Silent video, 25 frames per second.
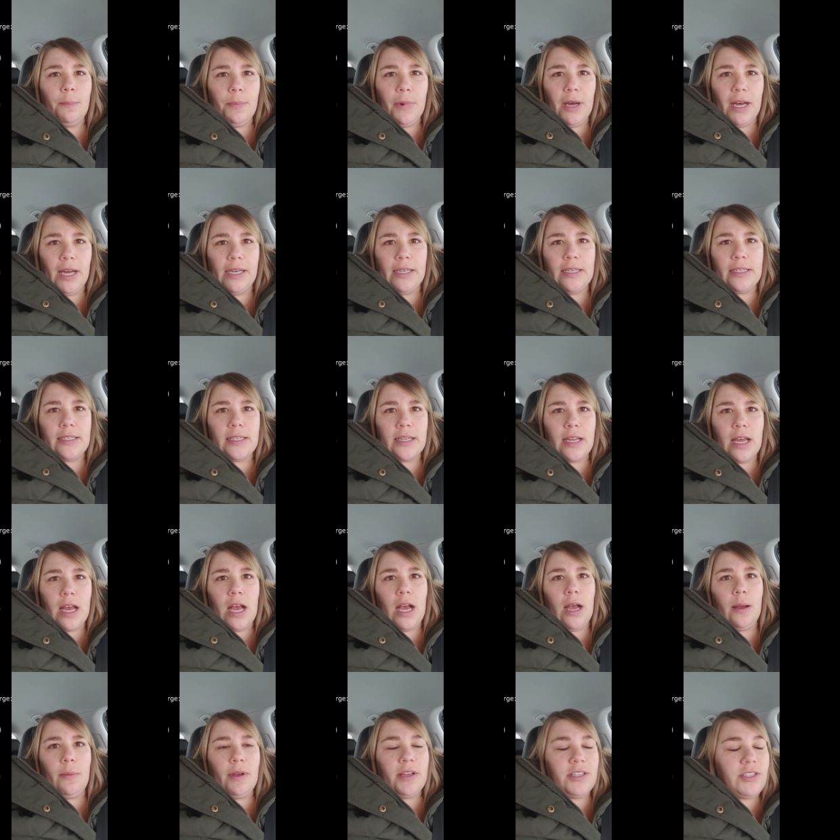But
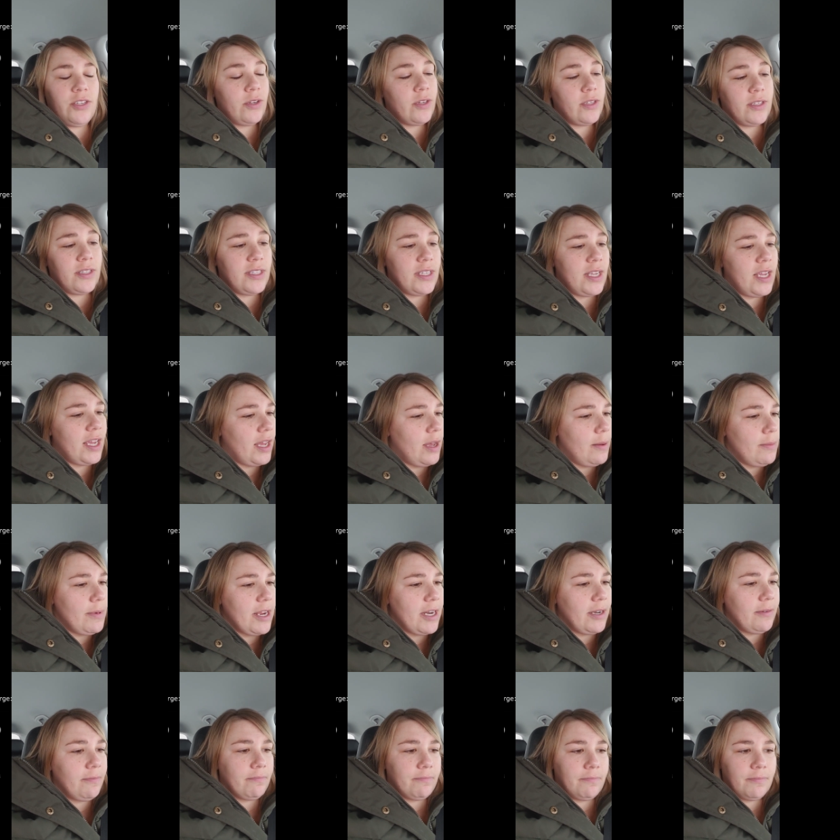um, as you can see, I
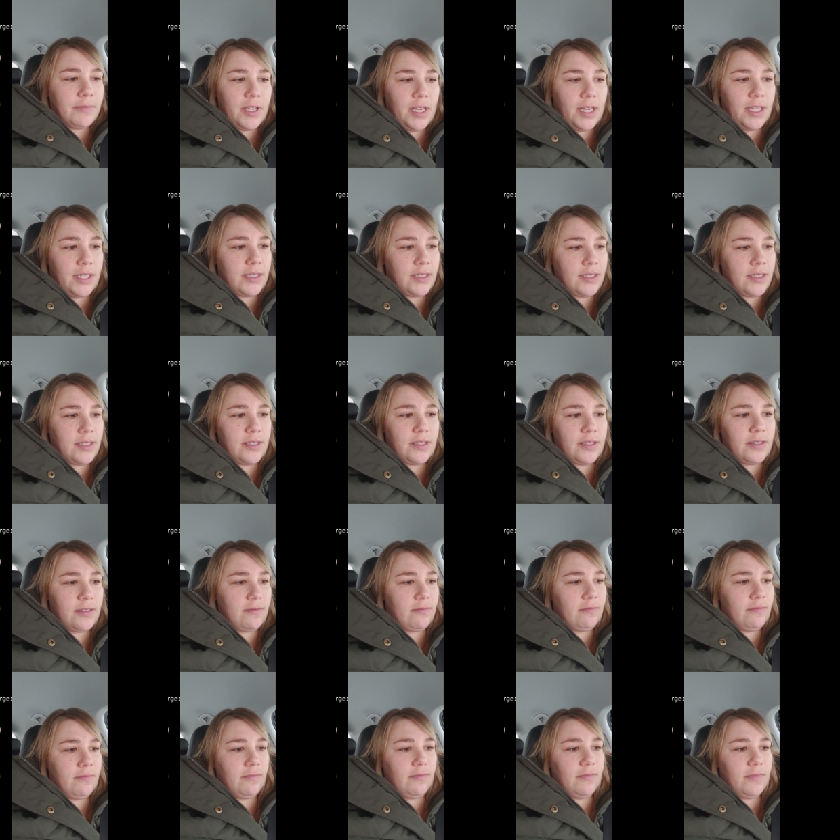mean, it's